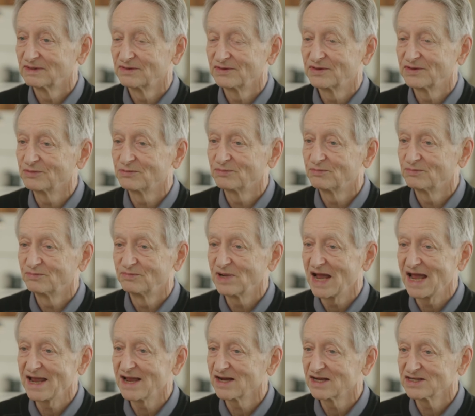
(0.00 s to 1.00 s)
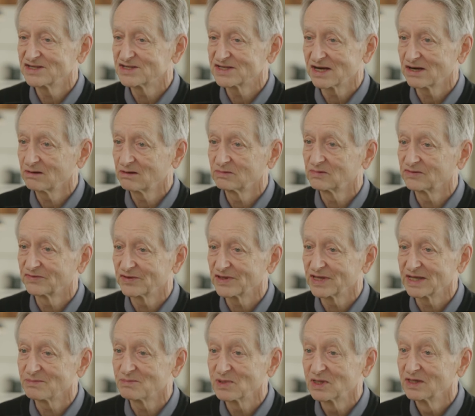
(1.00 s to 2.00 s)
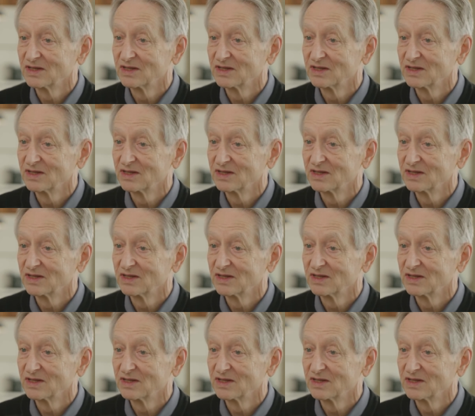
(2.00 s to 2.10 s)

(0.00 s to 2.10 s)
the AI is terrible for them.